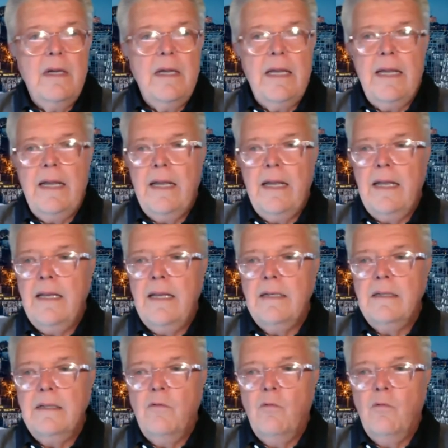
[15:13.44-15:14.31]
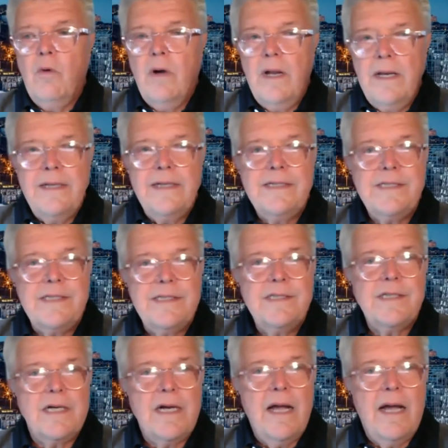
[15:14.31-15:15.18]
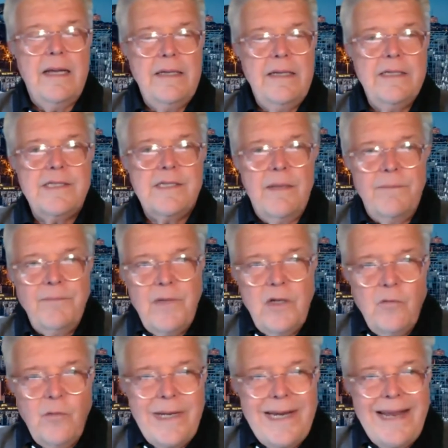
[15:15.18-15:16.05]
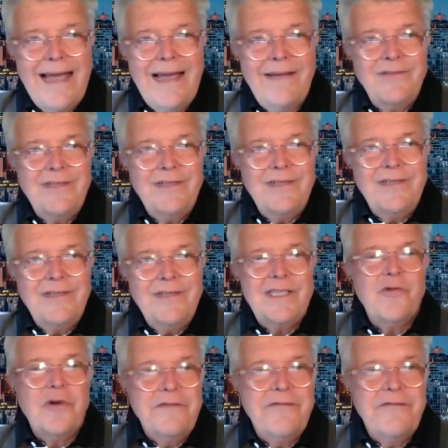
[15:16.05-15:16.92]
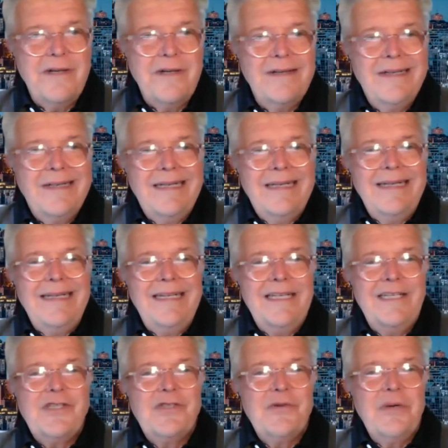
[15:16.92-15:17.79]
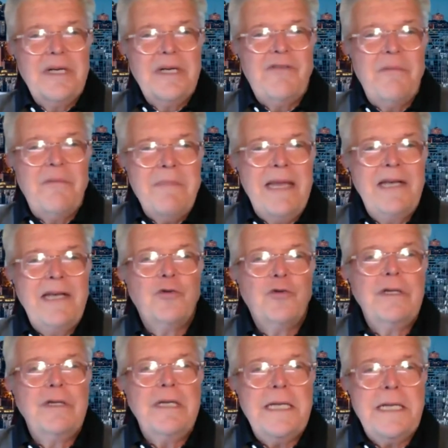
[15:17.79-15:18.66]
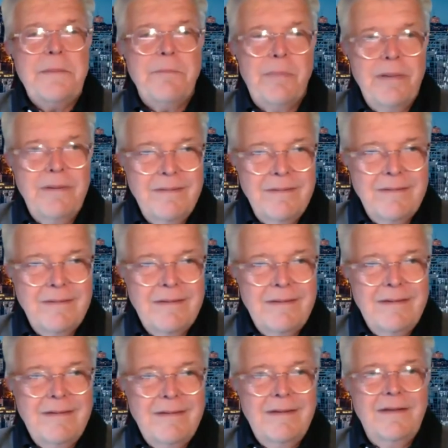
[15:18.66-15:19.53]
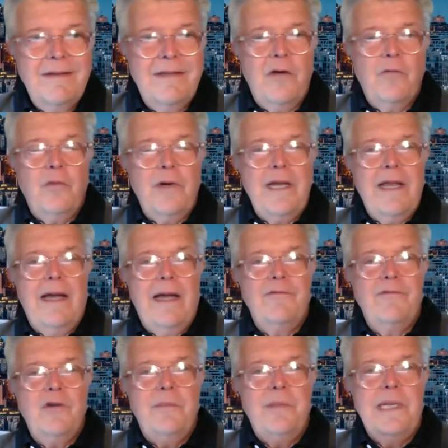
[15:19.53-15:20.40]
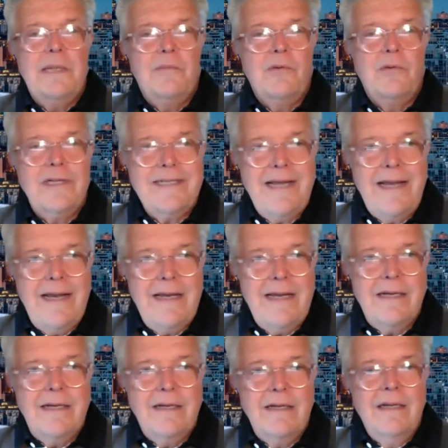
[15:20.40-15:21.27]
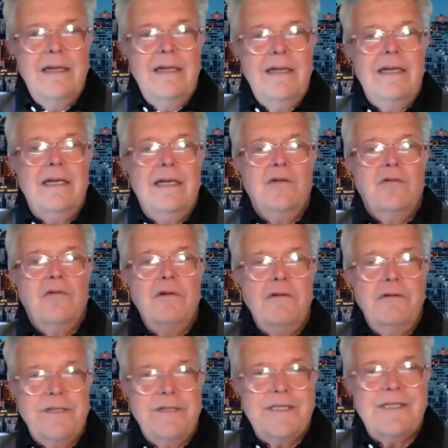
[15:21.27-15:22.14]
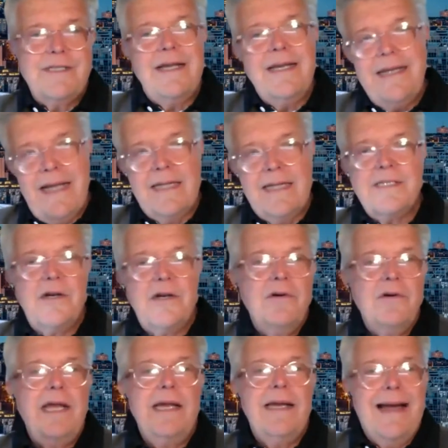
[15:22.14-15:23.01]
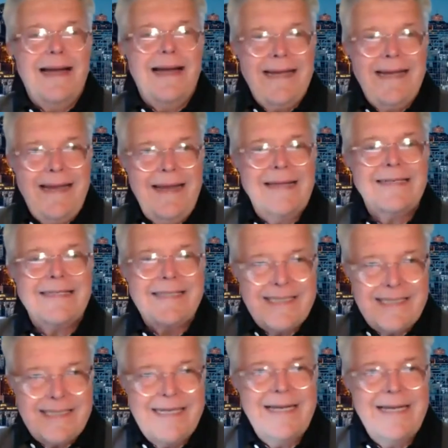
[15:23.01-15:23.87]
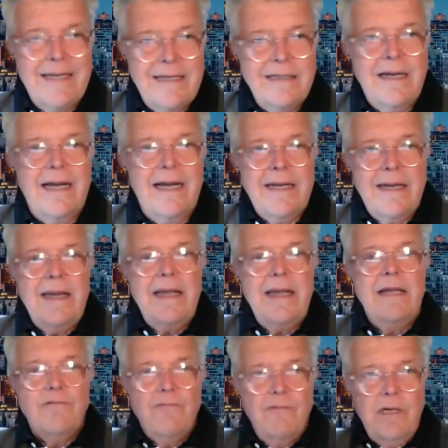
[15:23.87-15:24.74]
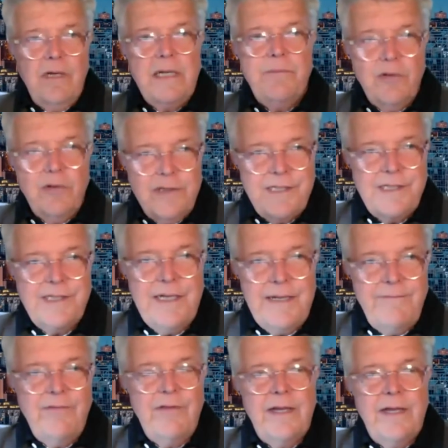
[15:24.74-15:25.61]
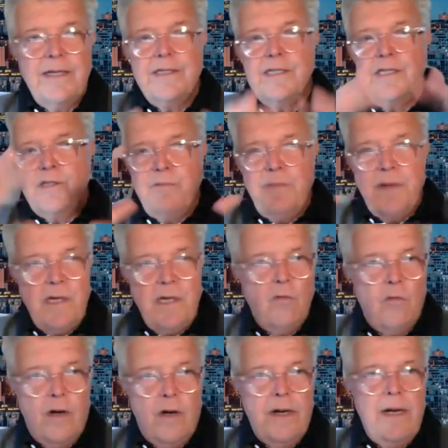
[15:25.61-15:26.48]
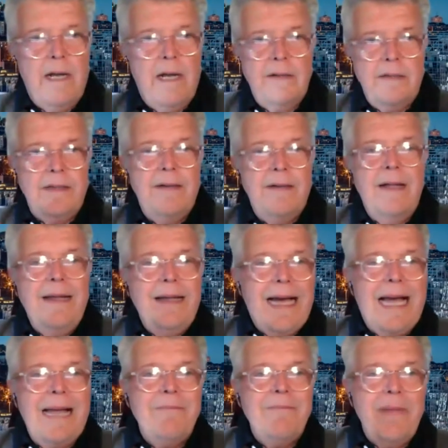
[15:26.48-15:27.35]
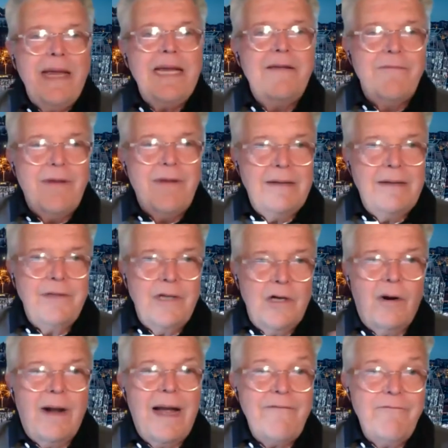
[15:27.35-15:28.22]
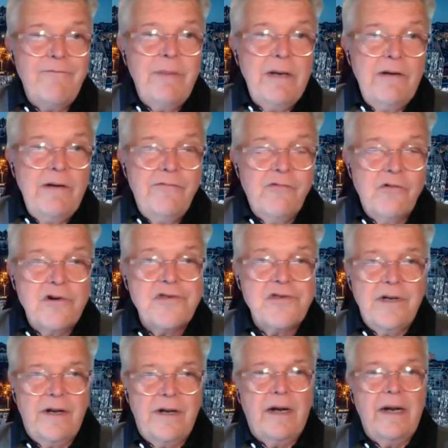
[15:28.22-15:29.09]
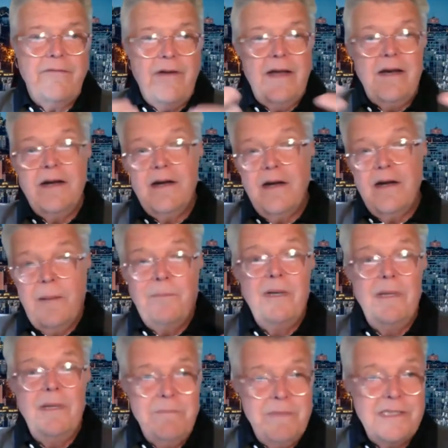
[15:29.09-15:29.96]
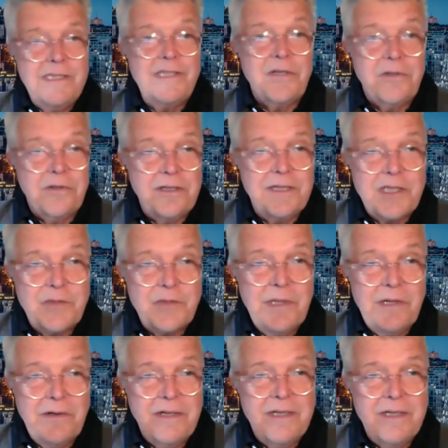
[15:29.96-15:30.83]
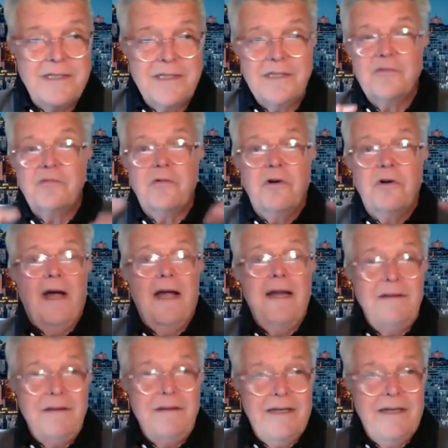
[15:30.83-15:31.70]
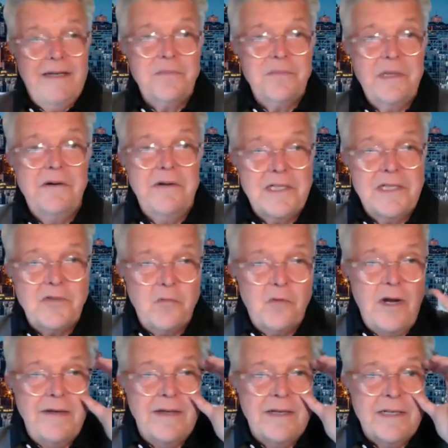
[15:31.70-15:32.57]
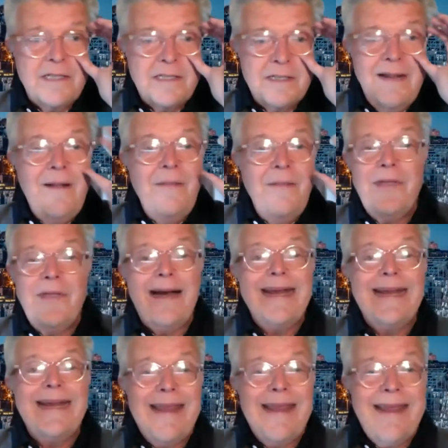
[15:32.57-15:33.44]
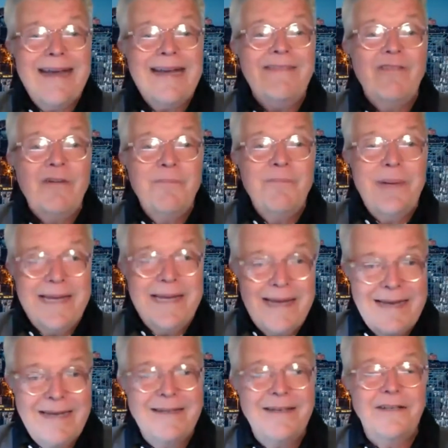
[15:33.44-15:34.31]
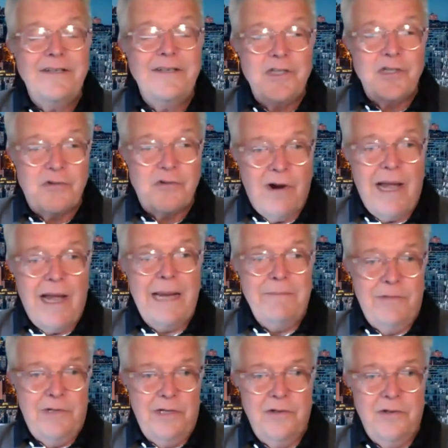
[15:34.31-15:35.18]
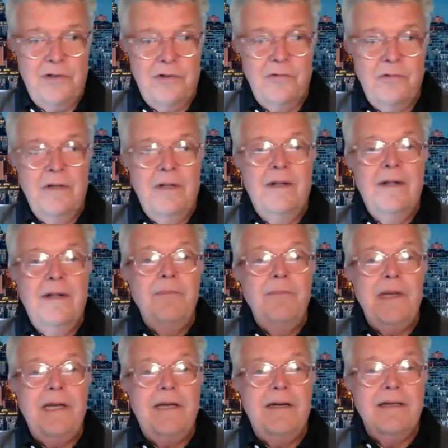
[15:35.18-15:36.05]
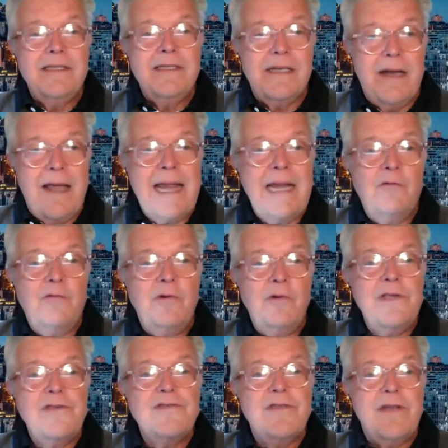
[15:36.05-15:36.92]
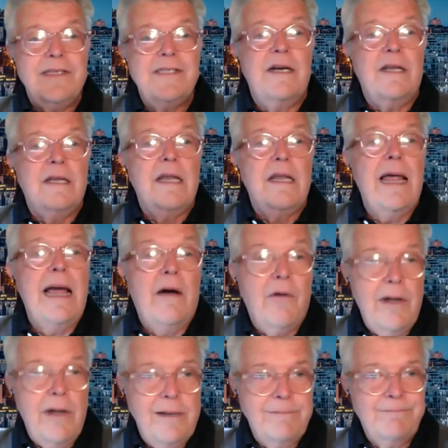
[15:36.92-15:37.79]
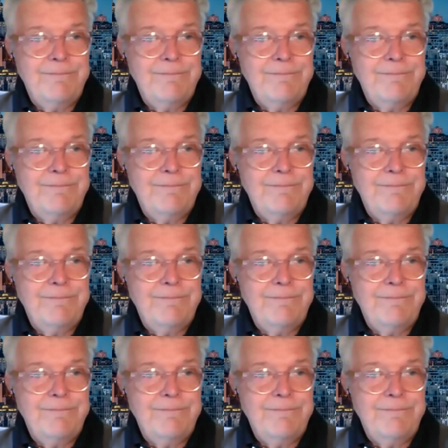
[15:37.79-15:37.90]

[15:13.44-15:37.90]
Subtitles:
And oneness is something we have to. It's sort of a mental leap that we have to be able to take in order to say, yes, okay, I can't see it. I can't really perceive things as being one. I may have, I've been fortunate. I've had a couple of mystical experiences where I experience oneness that I can't even begin to describe to you because language doesn't allow it.